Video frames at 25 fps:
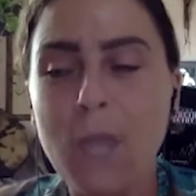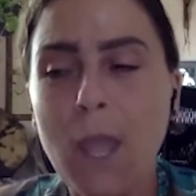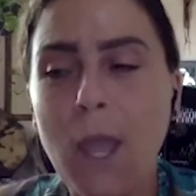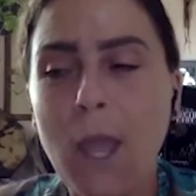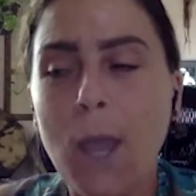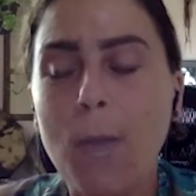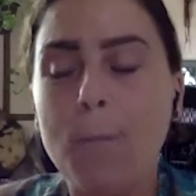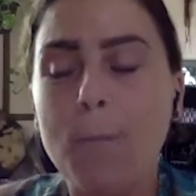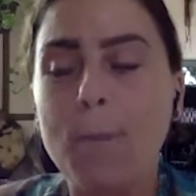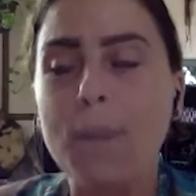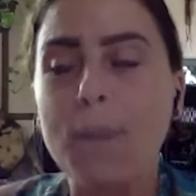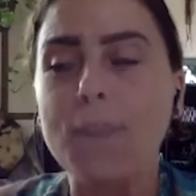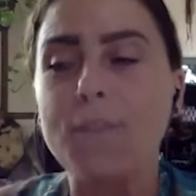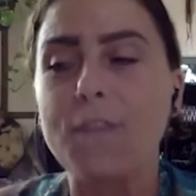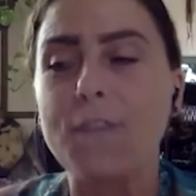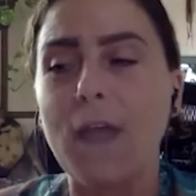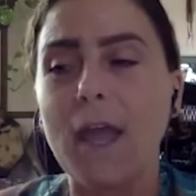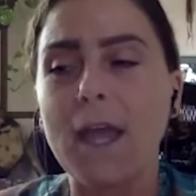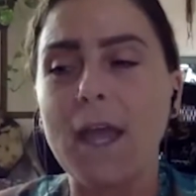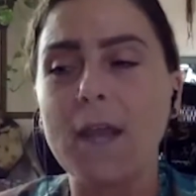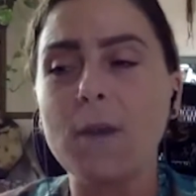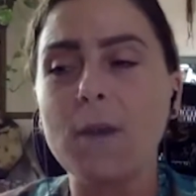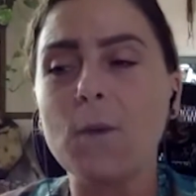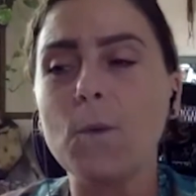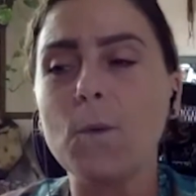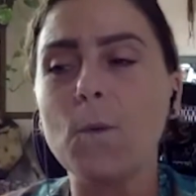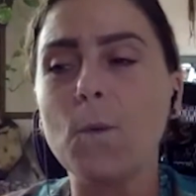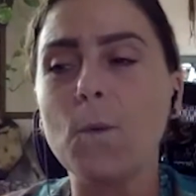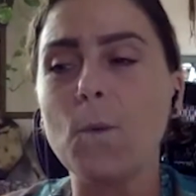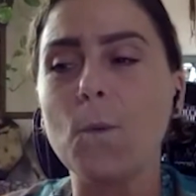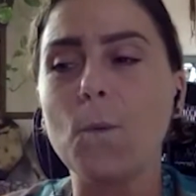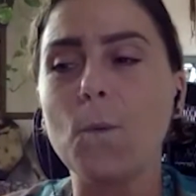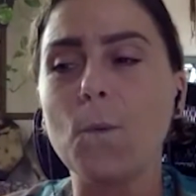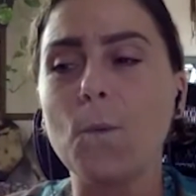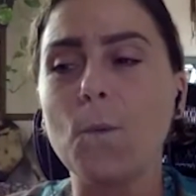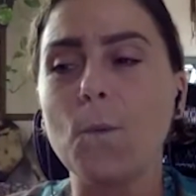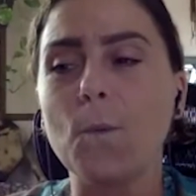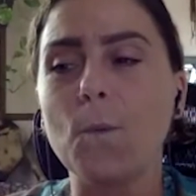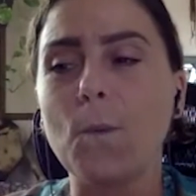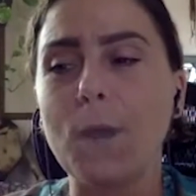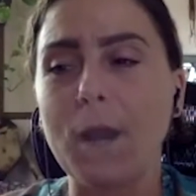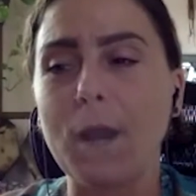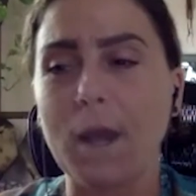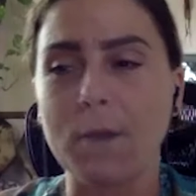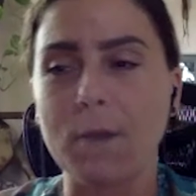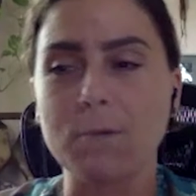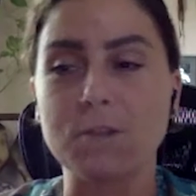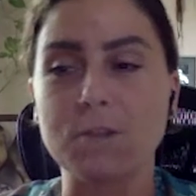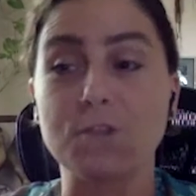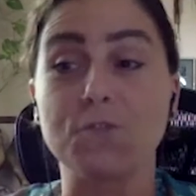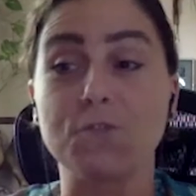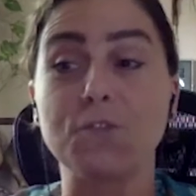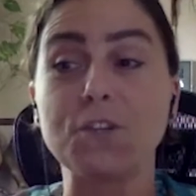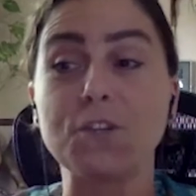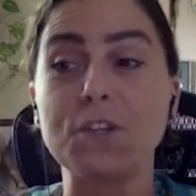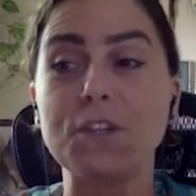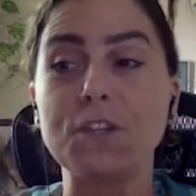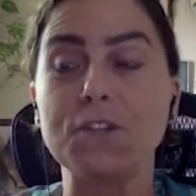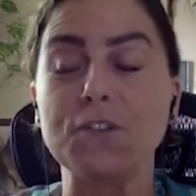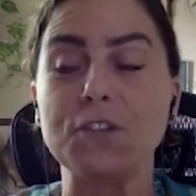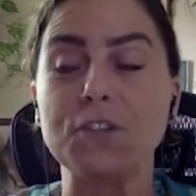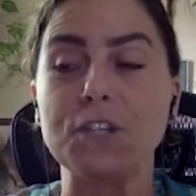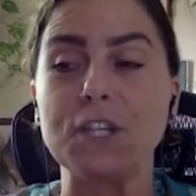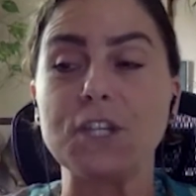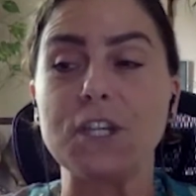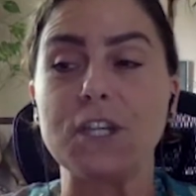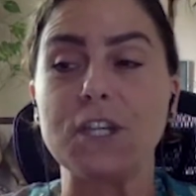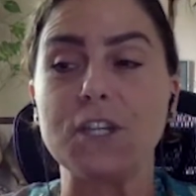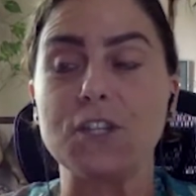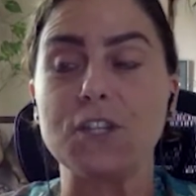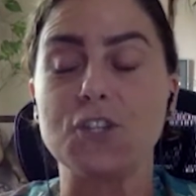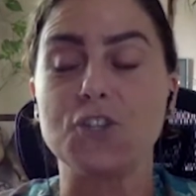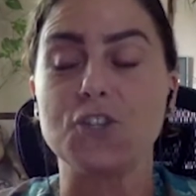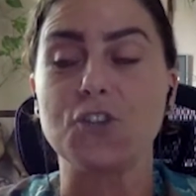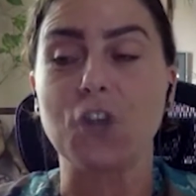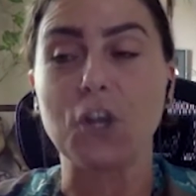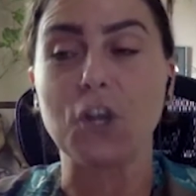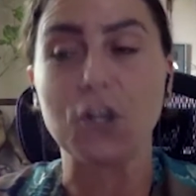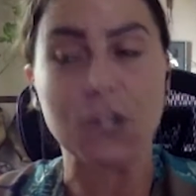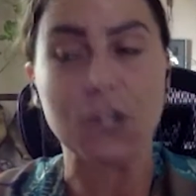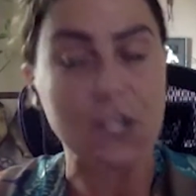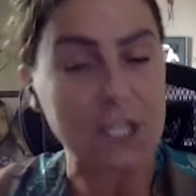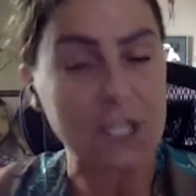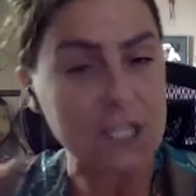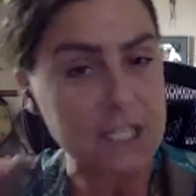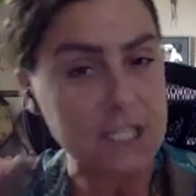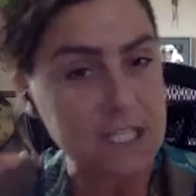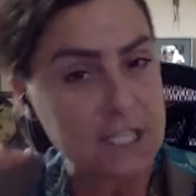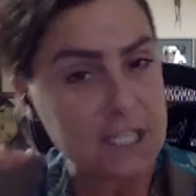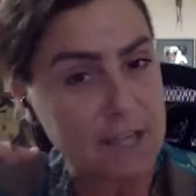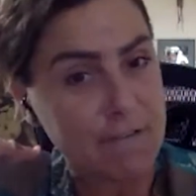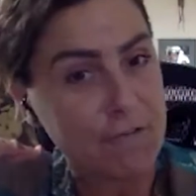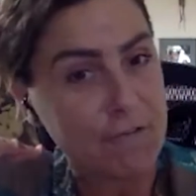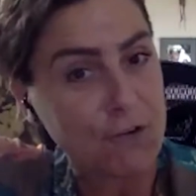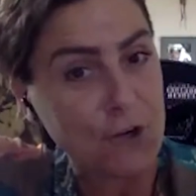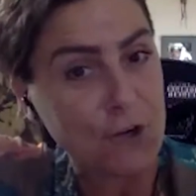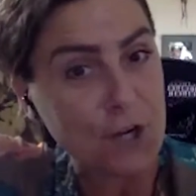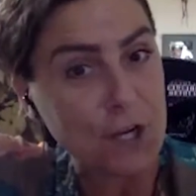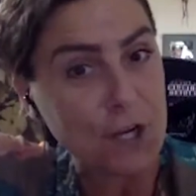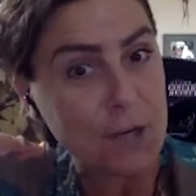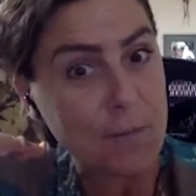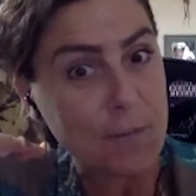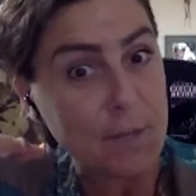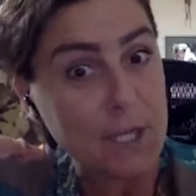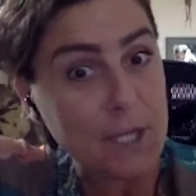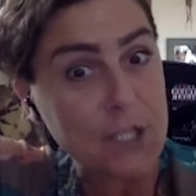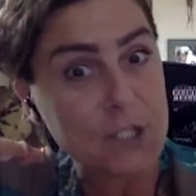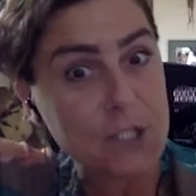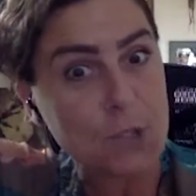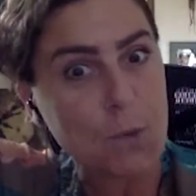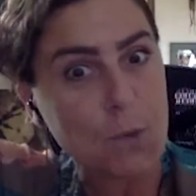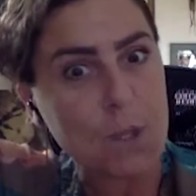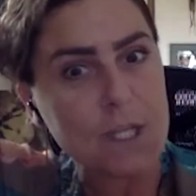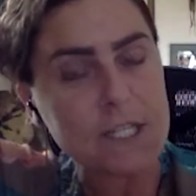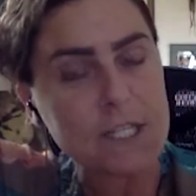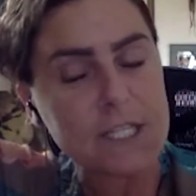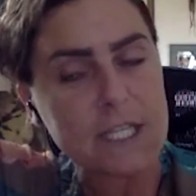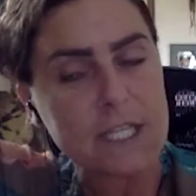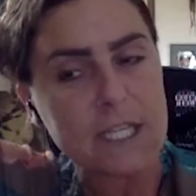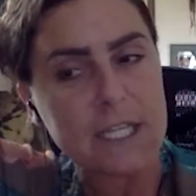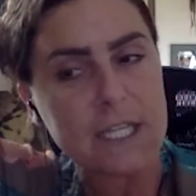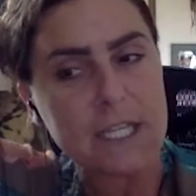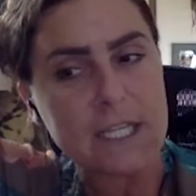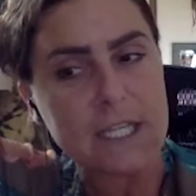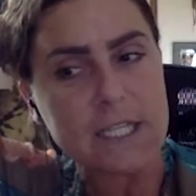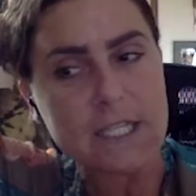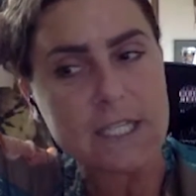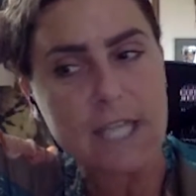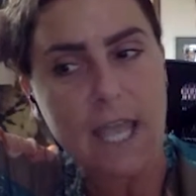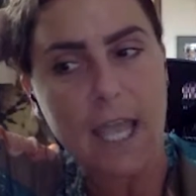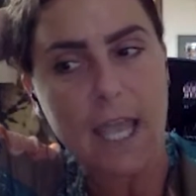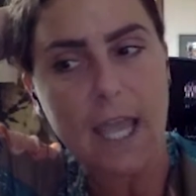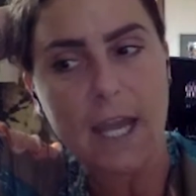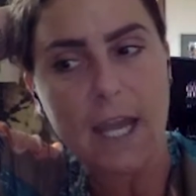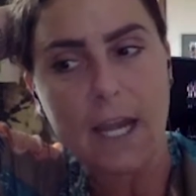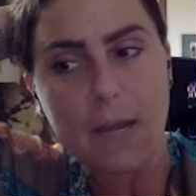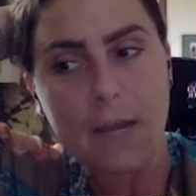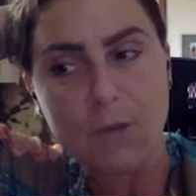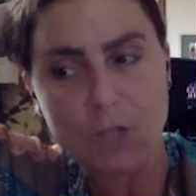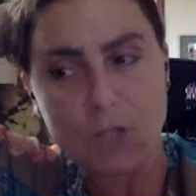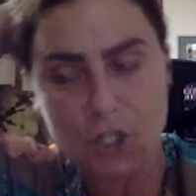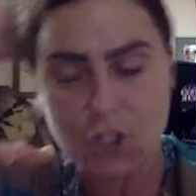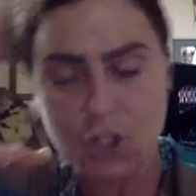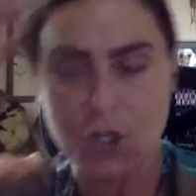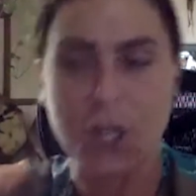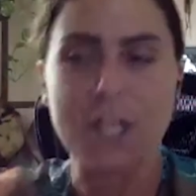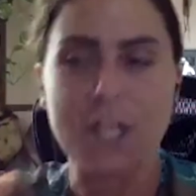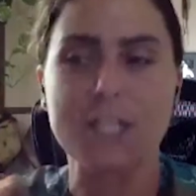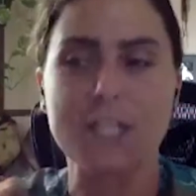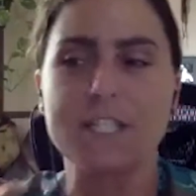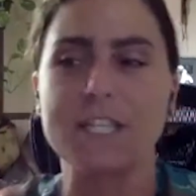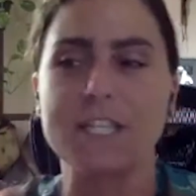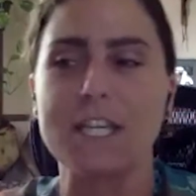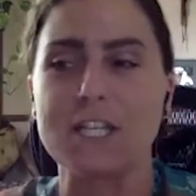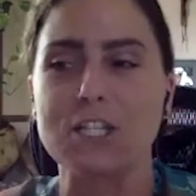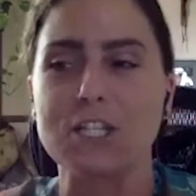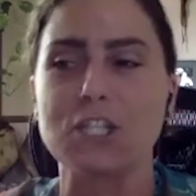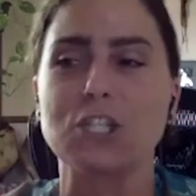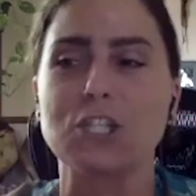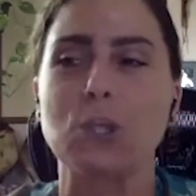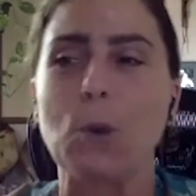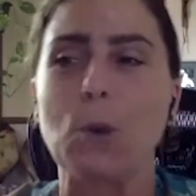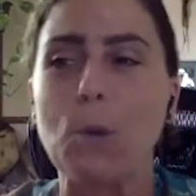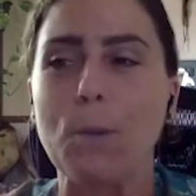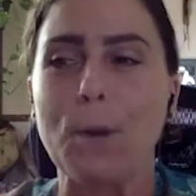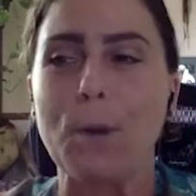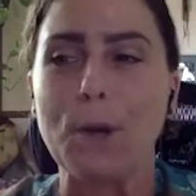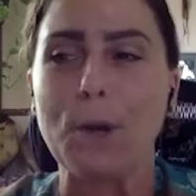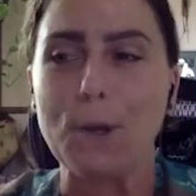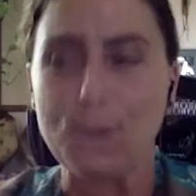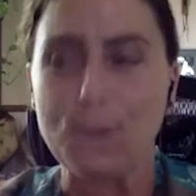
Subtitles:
But then when I was really, really struggling and suffering in my 20s and I was trying to get sober,